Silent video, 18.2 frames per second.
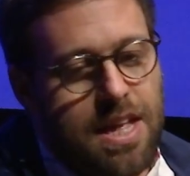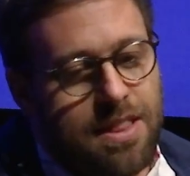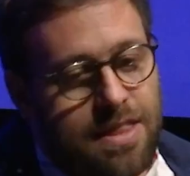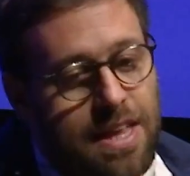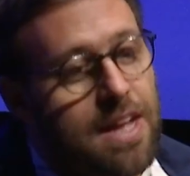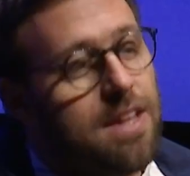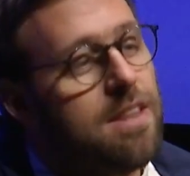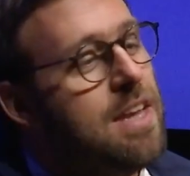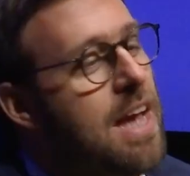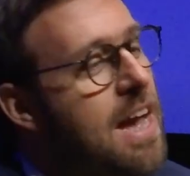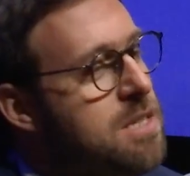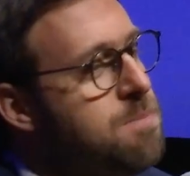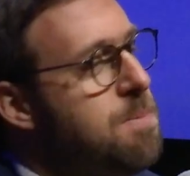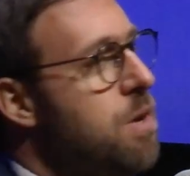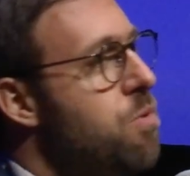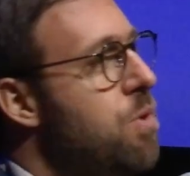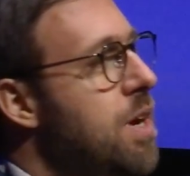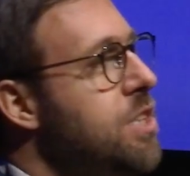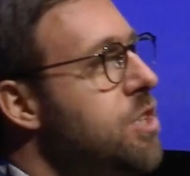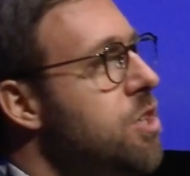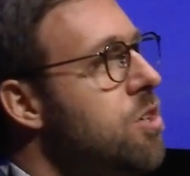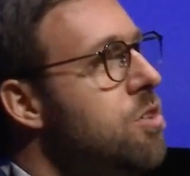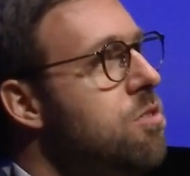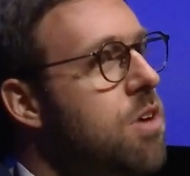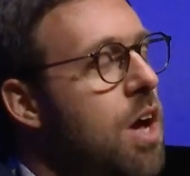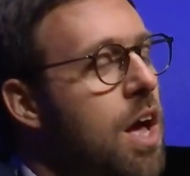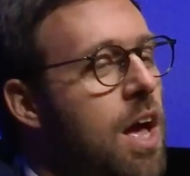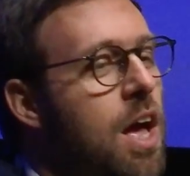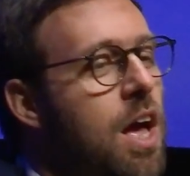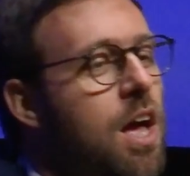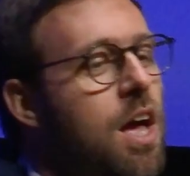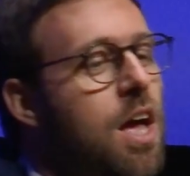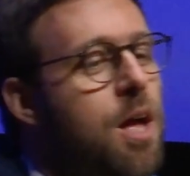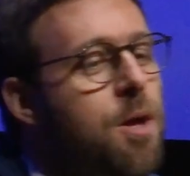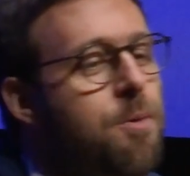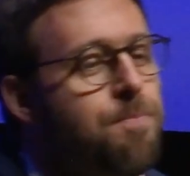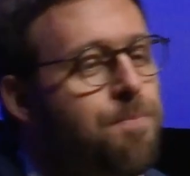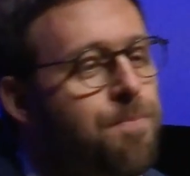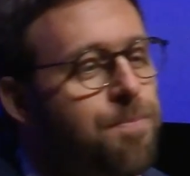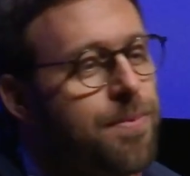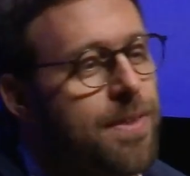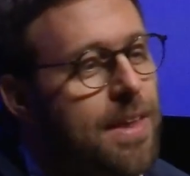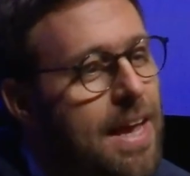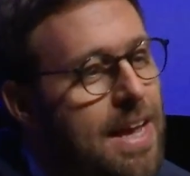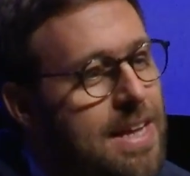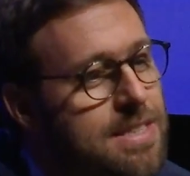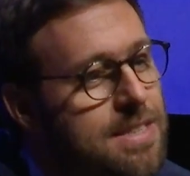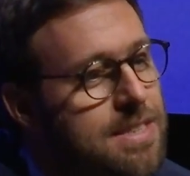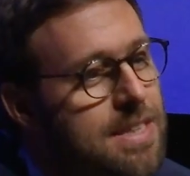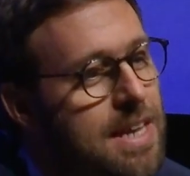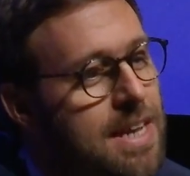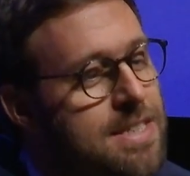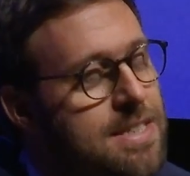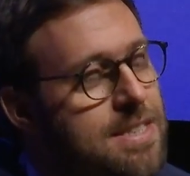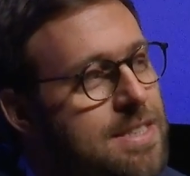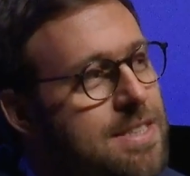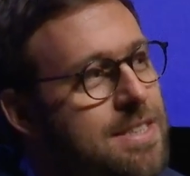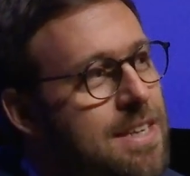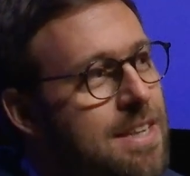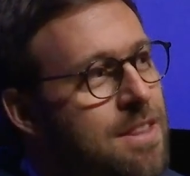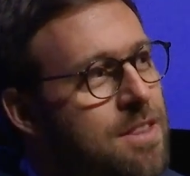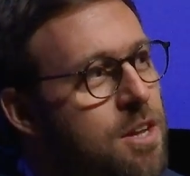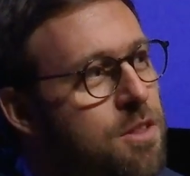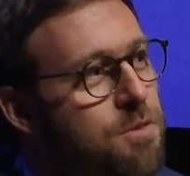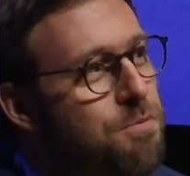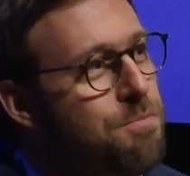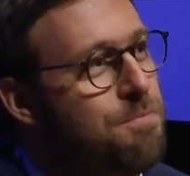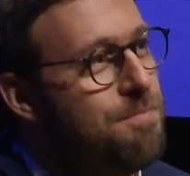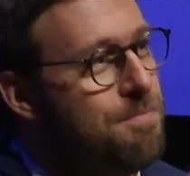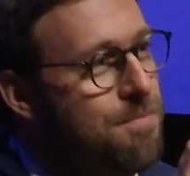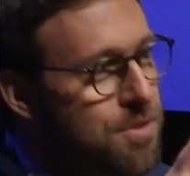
Then the aspect ratio, it's not